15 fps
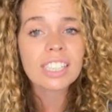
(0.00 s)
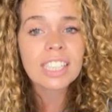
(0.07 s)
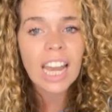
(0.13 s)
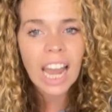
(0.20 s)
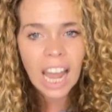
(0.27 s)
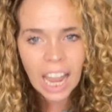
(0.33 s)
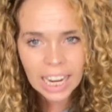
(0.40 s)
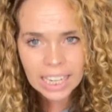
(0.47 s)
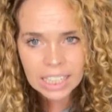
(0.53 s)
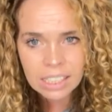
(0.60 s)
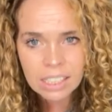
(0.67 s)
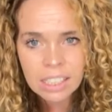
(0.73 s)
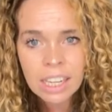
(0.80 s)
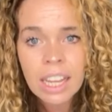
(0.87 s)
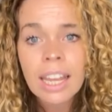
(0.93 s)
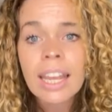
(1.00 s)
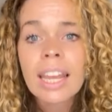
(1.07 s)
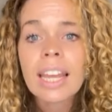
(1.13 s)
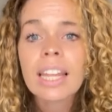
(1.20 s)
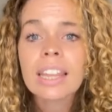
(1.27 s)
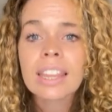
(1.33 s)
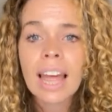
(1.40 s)
tight,
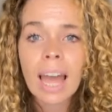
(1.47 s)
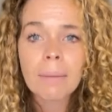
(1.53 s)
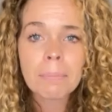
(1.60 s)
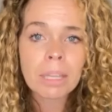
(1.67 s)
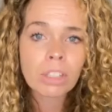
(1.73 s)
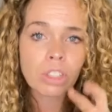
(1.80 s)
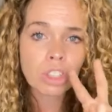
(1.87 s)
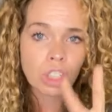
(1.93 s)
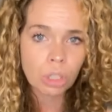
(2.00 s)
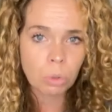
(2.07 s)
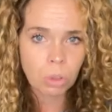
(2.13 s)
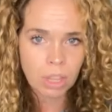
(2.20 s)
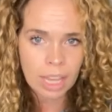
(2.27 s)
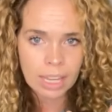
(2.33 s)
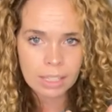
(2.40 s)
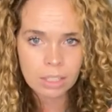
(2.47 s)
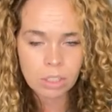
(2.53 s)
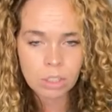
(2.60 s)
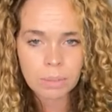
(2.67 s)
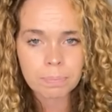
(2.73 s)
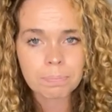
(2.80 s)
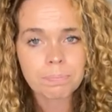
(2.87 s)
that means 2 things.